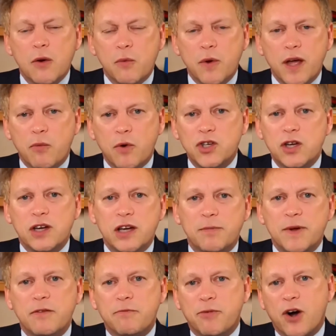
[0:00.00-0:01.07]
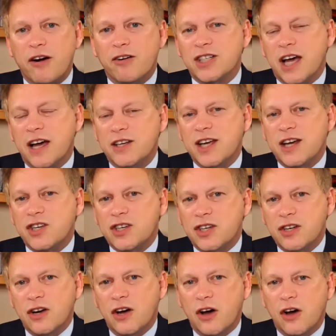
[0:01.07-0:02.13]
we're doing a bit of
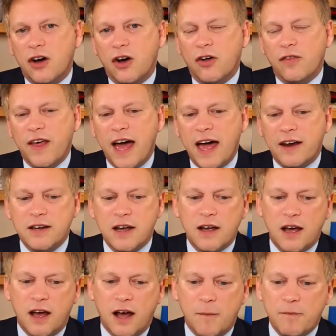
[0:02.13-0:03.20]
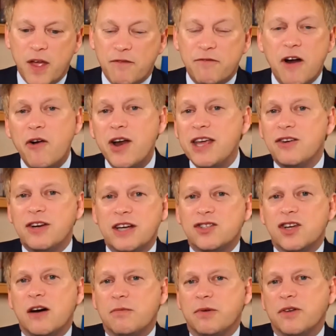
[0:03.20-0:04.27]
prioritisation on that. A very good
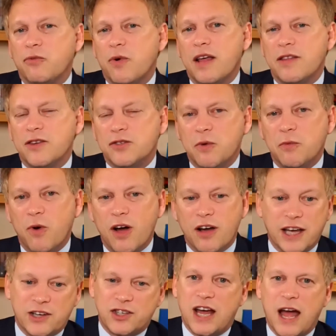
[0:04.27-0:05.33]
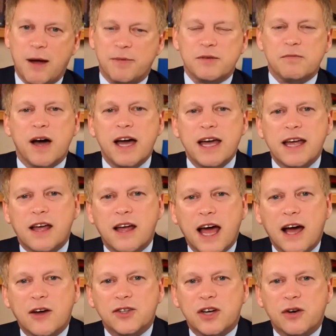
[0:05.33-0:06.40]
example of where this would work actually happened in my
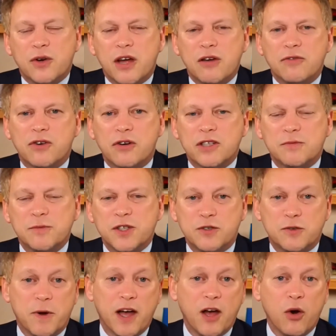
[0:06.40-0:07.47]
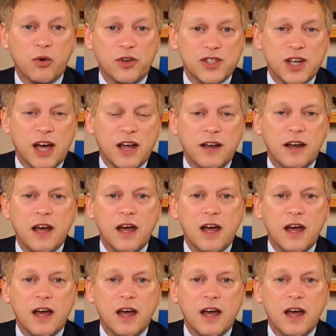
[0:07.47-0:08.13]
household over Christmas. It's my older son